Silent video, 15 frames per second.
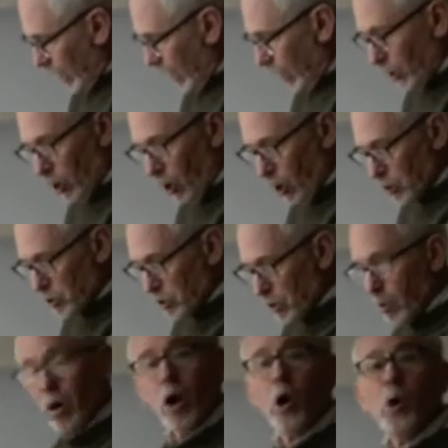and
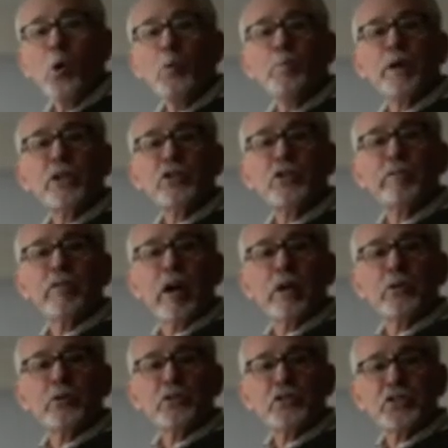also a whole bunch of
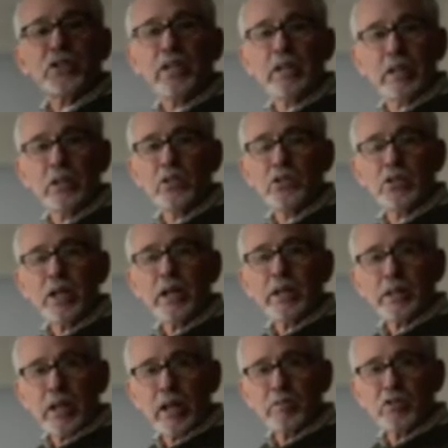other seeds
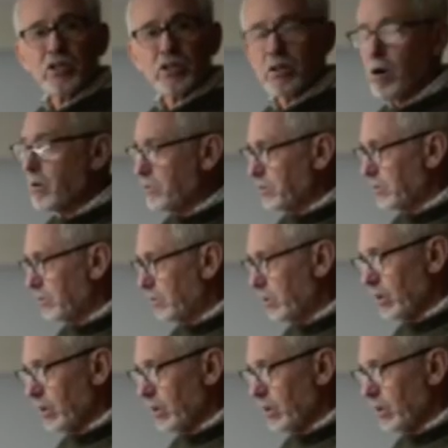that I've started.